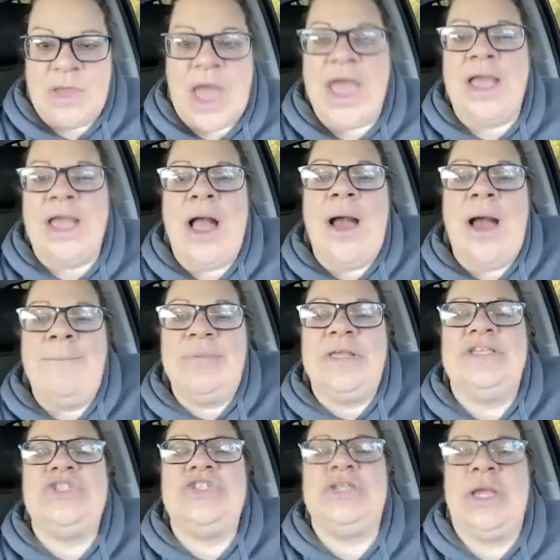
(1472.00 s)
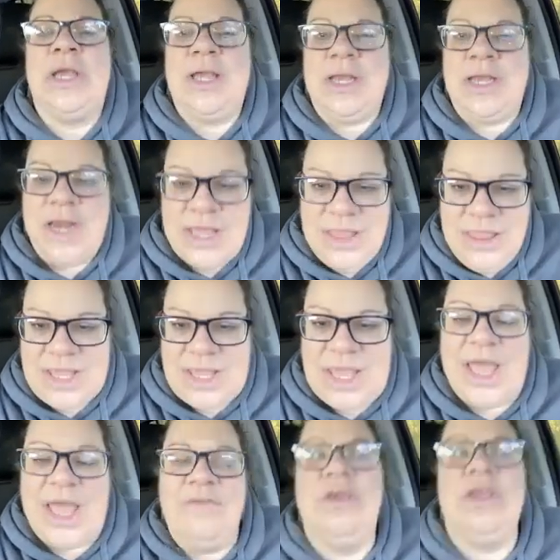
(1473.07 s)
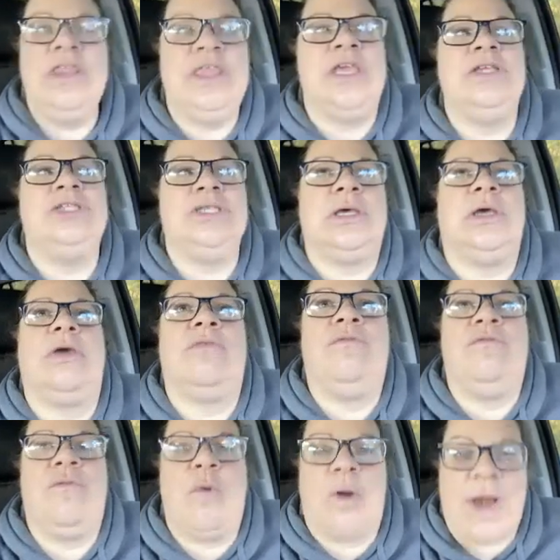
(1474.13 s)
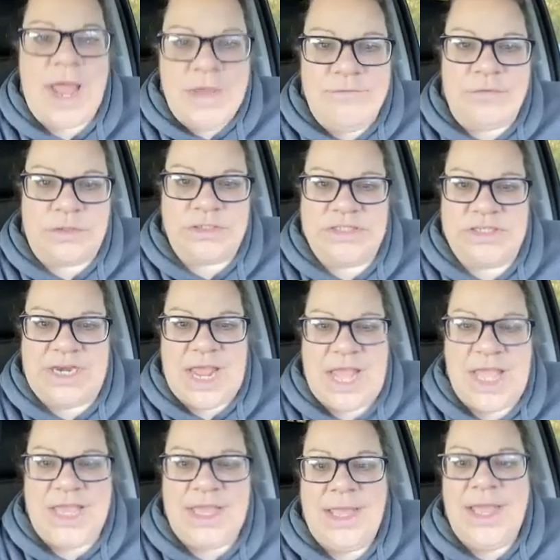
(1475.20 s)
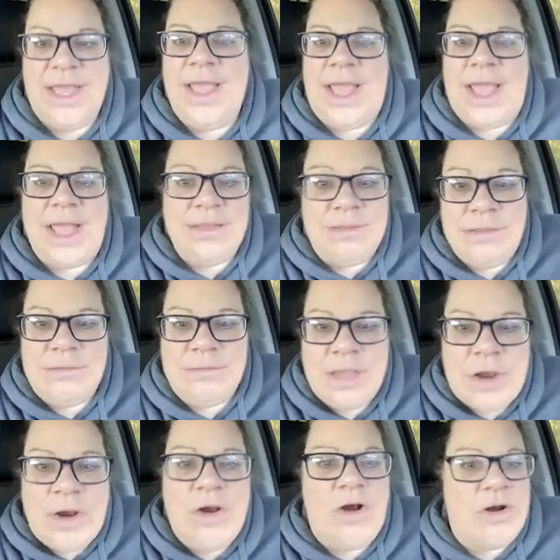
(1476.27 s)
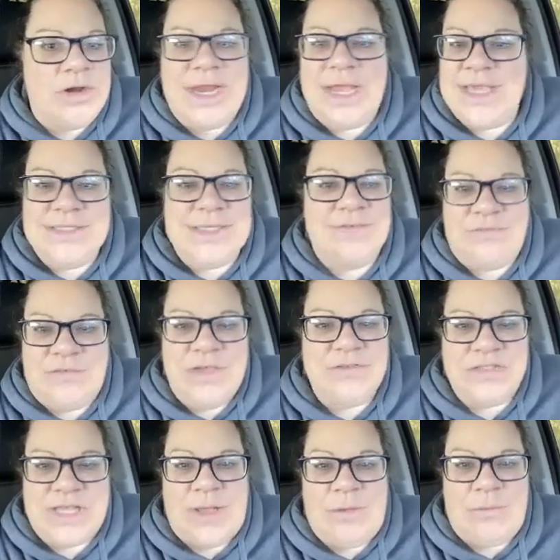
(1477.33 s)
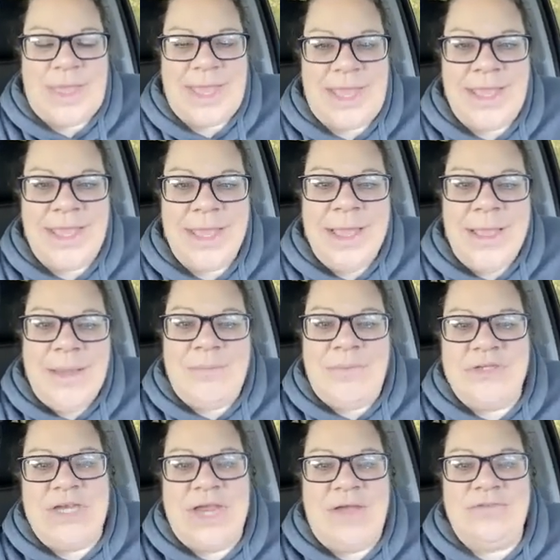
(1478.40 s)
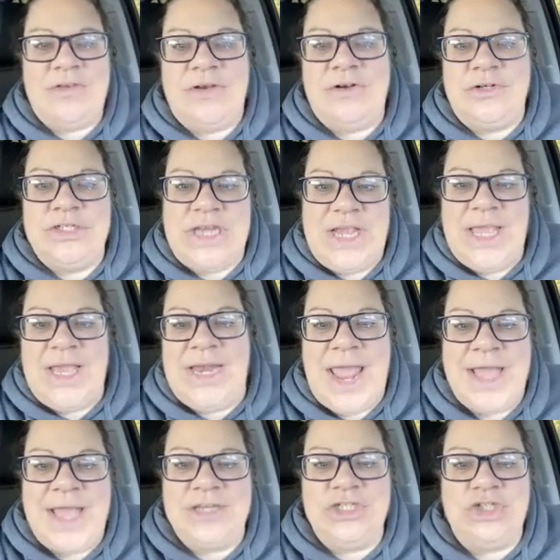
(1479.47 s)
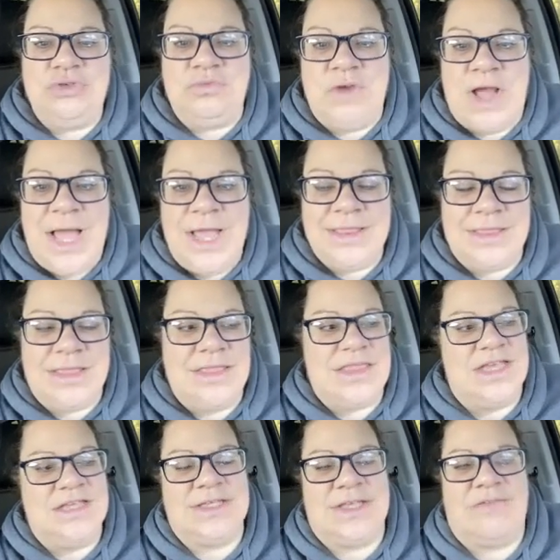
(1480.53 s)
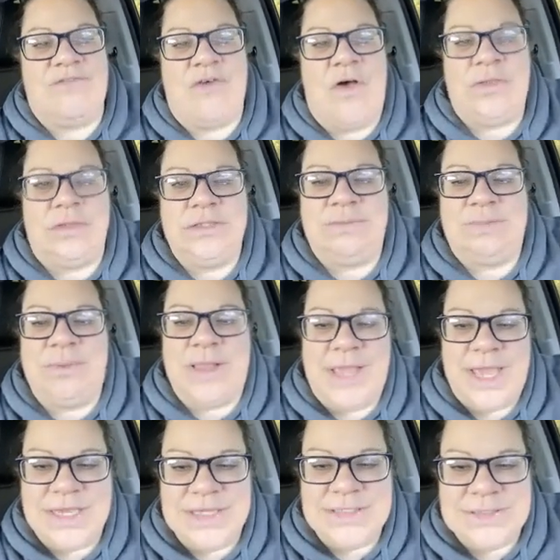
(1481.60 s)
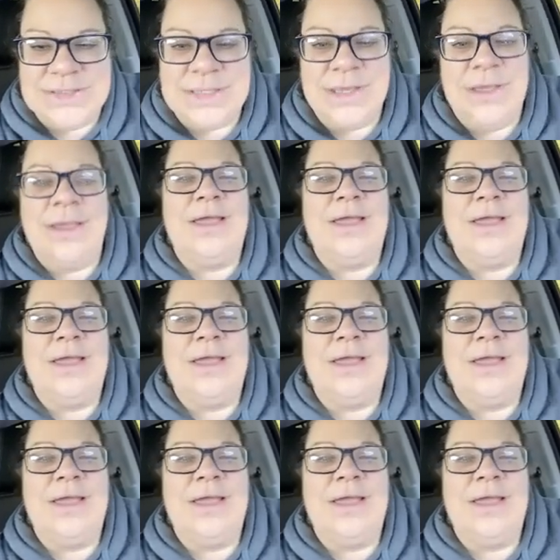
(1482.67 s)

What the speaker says: I accomplished nothing. Everything took forever today. And there are days it feels that way. But you have to understand, had you not, the things that fall into place